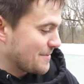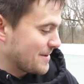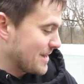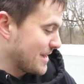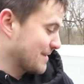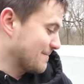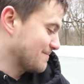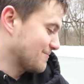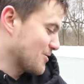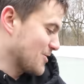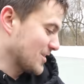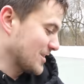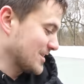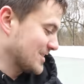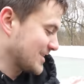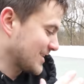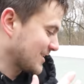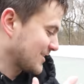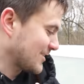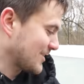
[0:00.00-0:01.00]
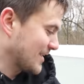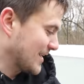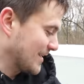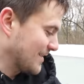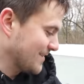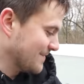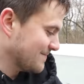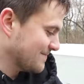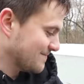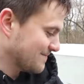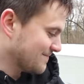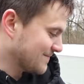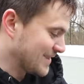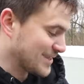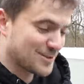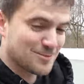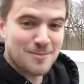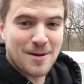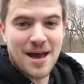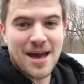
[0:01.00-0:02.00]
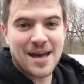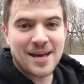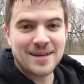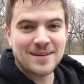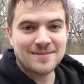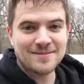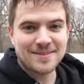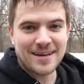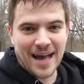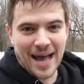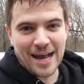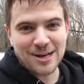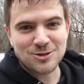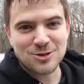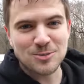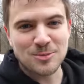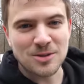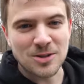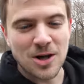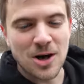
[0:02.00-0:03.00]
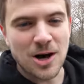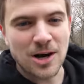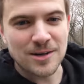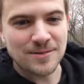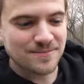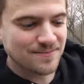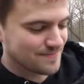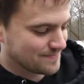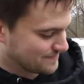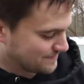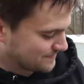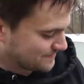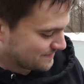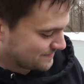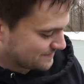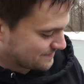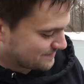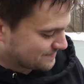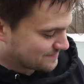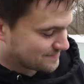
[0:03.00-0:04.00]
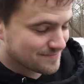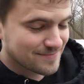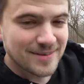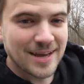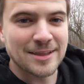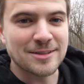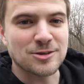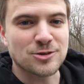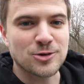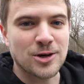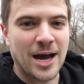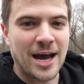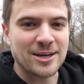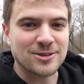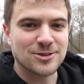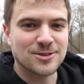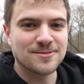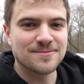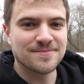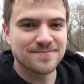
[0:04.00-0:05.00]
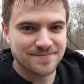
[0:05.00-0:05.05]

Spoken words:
mean, realistically, this may actually belong in the trash.